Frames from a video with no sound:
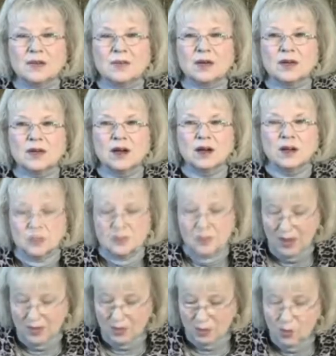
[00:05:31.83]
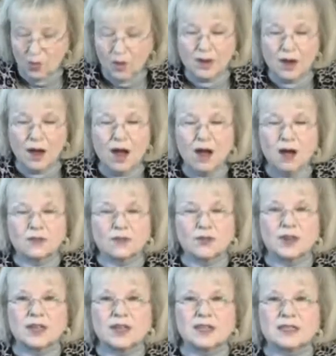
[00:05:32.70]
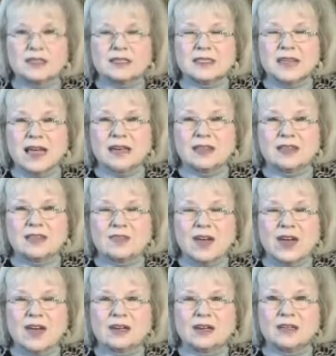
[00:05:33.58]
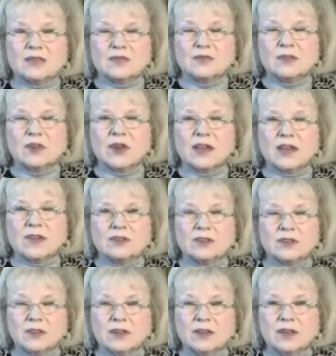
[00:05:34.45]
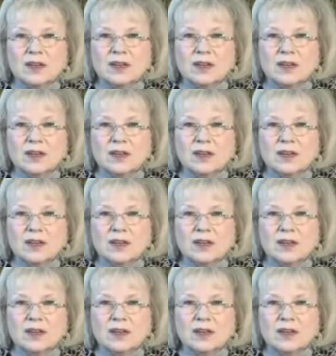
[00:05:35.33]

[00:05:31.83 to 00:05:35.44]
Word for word: because by the one offering, He has sanctified us forever.